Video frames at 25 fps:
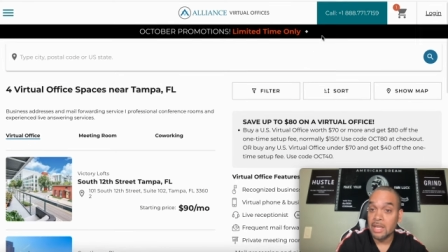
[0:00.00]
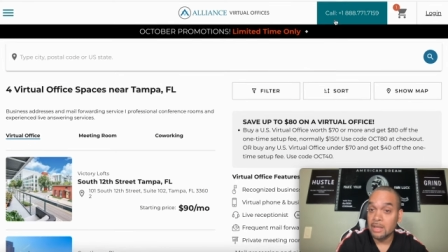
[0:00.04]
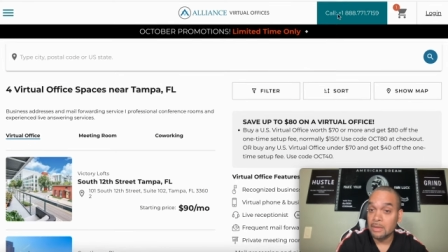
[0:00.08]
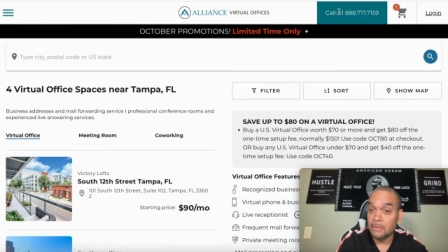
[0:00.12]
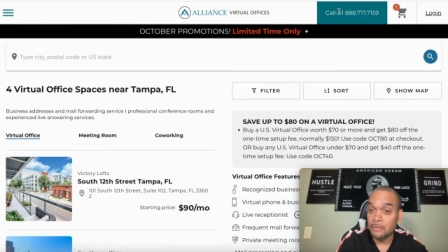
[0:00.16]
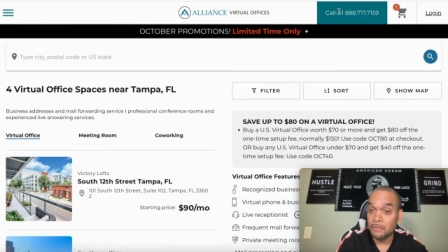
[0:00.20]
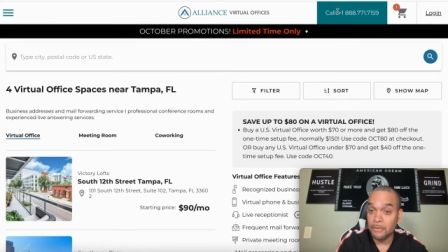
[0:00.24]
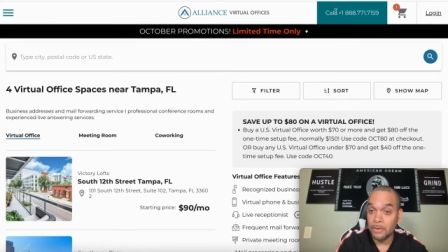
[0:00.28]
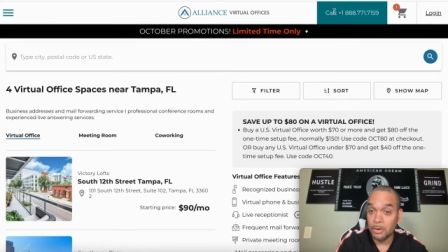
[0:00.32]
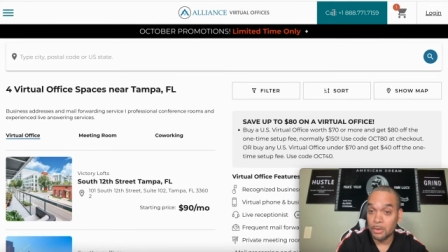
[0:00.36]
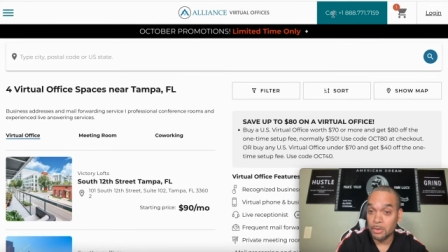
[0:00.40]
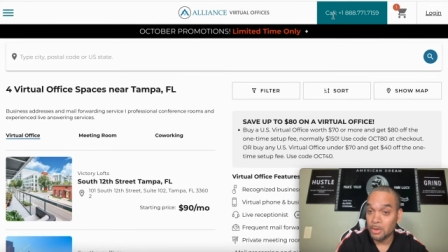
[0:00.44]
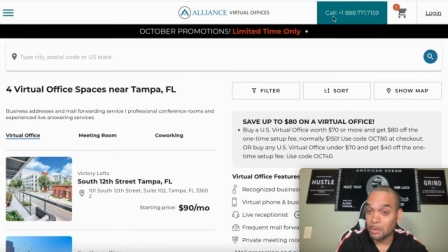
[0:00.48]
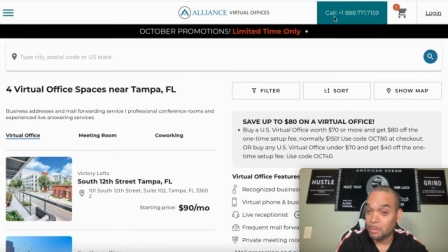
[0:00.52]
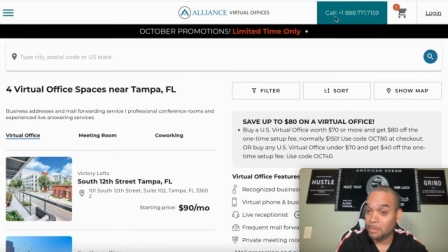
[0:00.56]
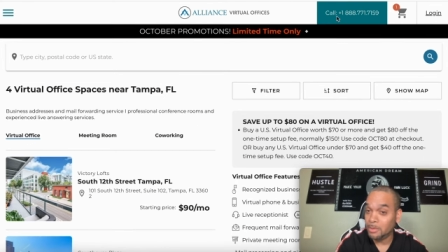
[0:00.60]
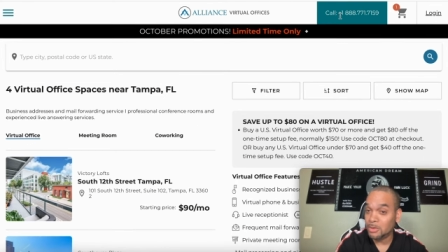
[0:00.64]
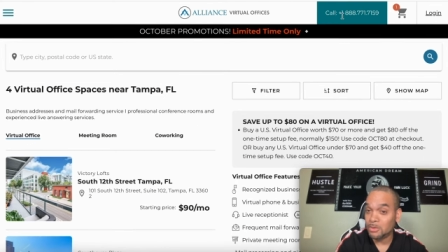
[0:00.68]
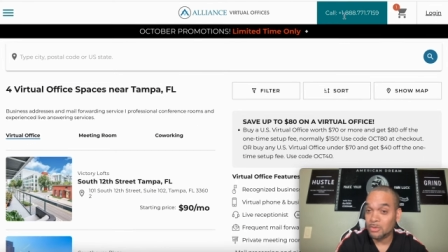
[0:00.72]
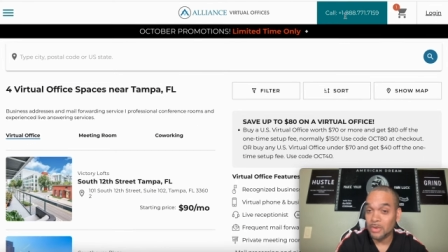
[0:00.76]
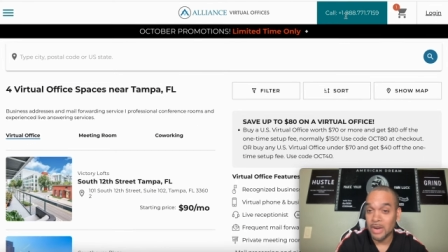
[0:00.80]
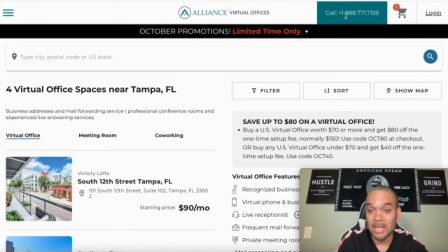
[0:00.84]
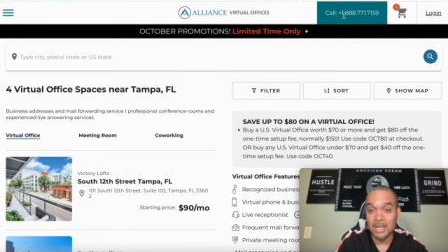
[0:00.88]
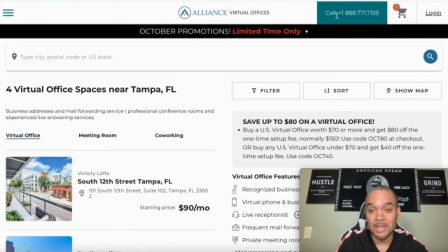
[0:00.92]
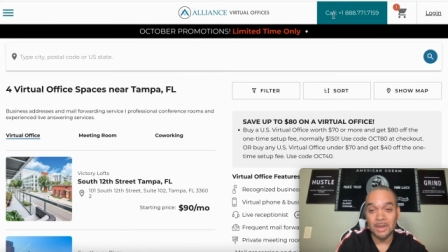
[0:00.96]
phone
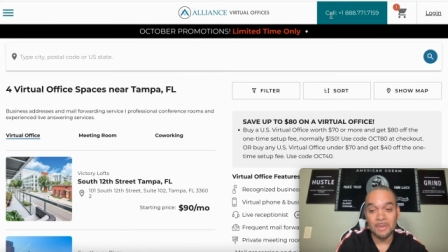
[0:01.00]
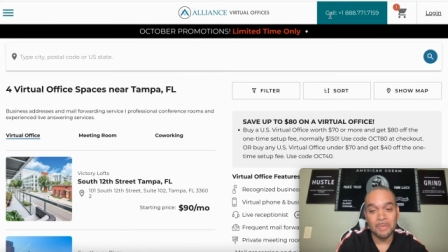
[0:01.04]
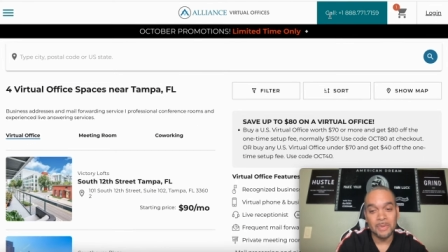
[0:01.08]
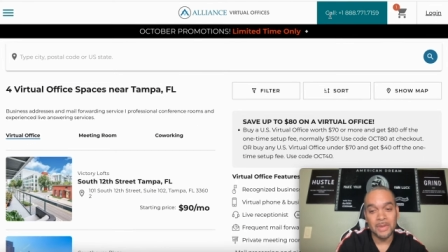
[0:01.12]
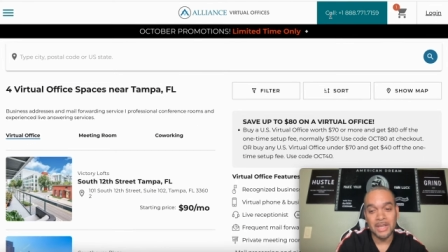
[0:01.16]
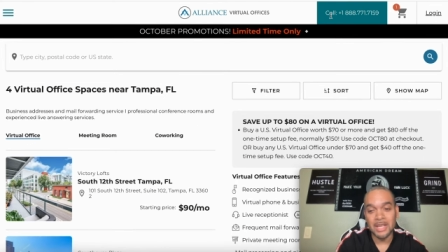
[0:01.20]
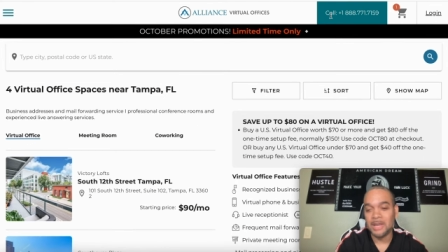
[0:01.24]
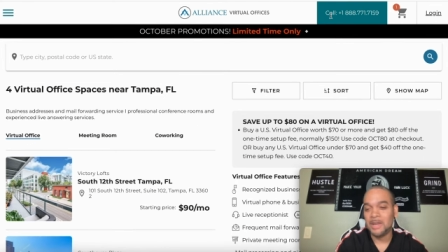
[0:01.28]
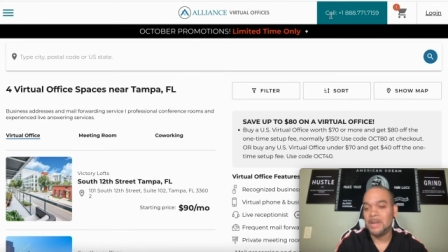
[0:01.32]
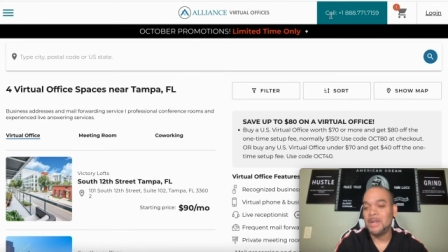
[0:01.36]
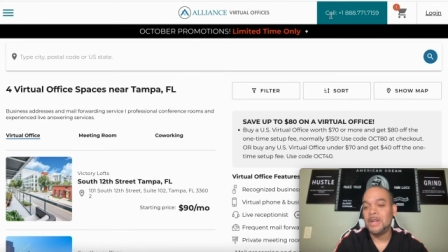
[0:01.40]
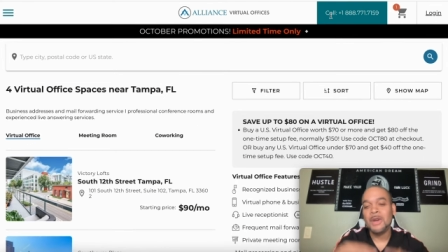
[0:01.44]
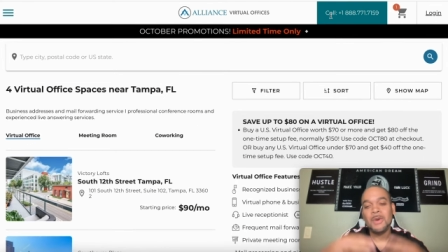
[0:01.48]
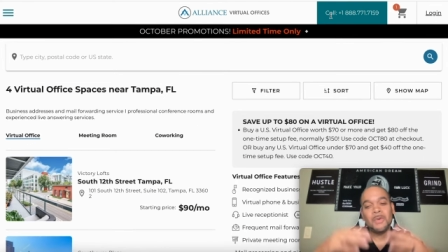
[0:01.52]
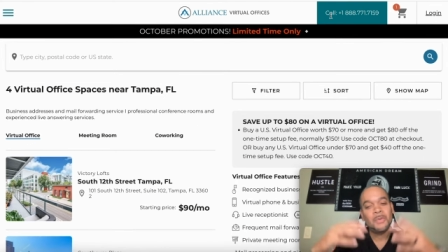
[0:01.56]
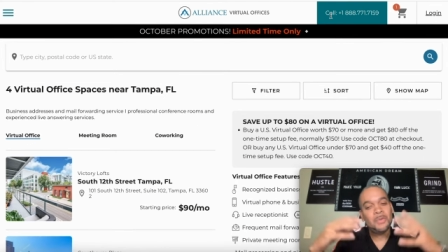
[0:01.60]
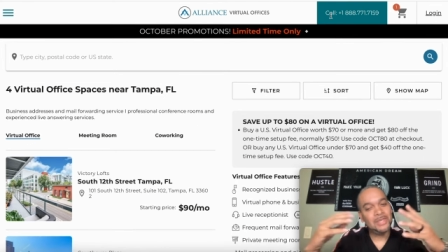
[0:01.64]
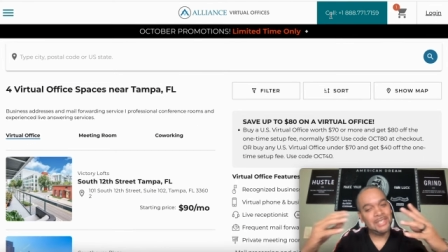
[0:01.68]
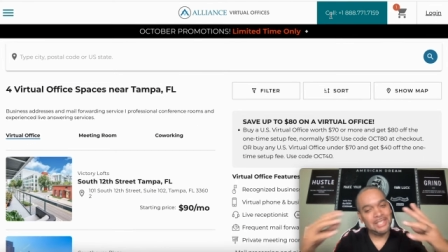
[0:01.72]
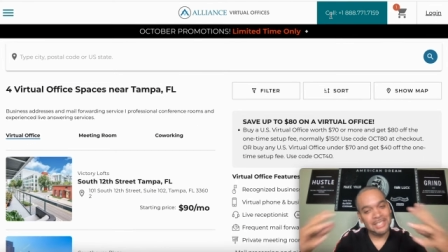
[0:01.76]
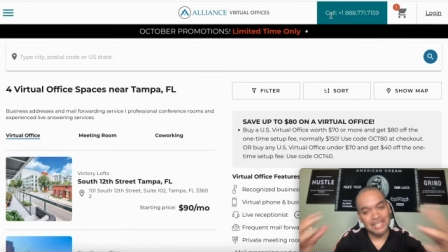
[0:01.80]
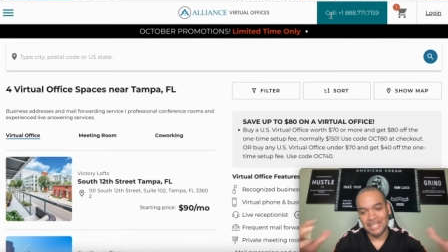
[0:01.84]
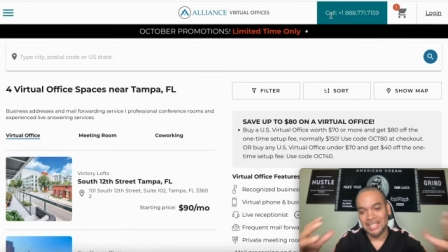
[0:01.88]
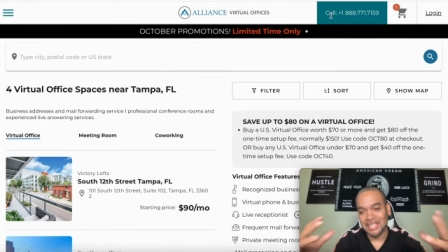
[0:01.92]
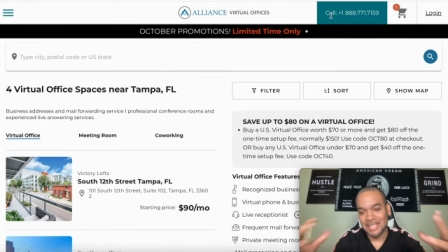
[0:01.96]
number's right up here. We
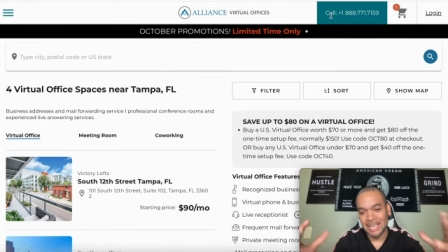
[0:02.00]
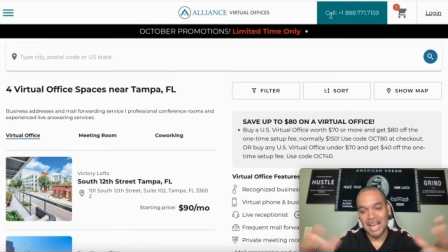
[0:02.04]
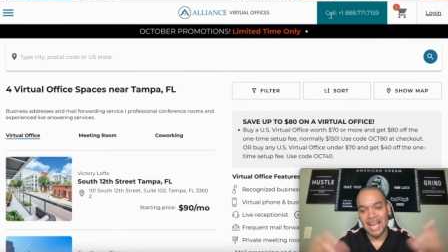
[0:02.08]
should